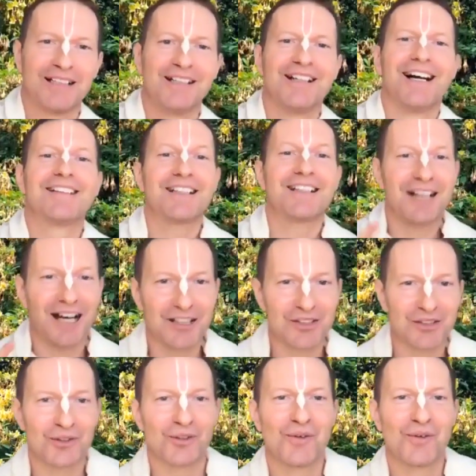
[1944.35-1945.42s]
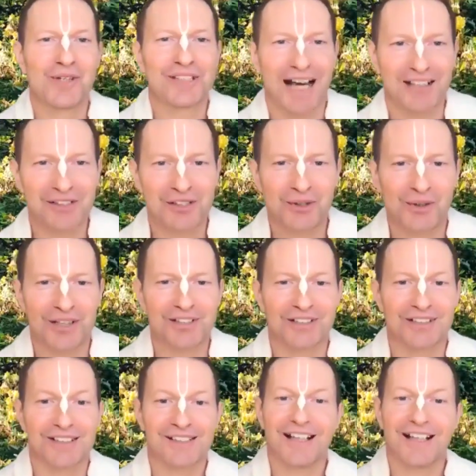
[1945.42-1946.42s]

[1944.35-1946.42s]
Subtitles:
and that I should always ask you questions.